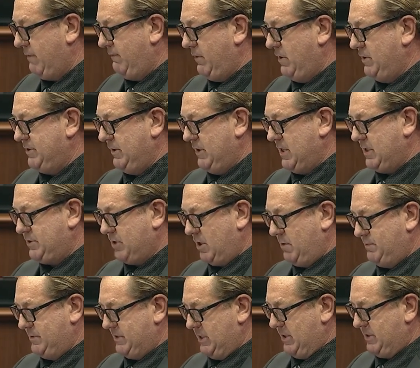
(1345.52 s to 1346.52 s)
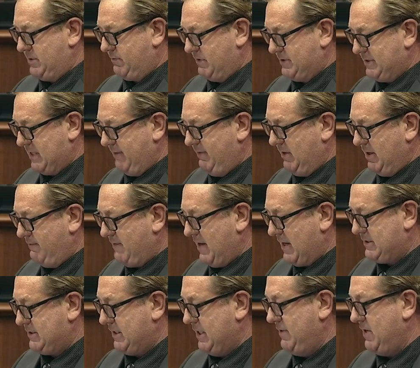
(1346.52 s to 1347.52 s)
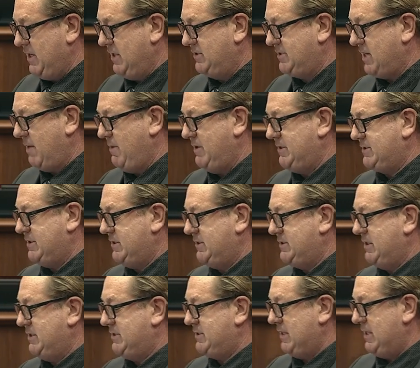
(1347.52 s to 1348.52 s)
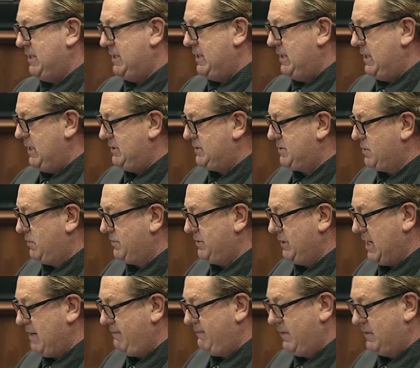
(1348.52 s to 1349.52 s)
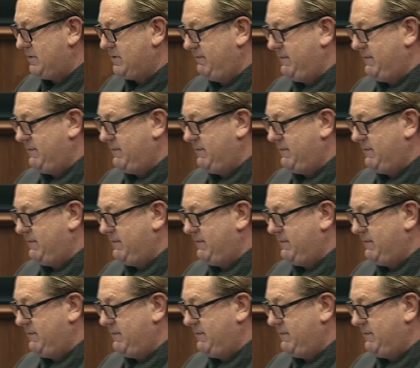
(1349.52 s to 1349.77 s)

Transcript: of losing their jobs into receiving a vaccine that in some instances is causing adverse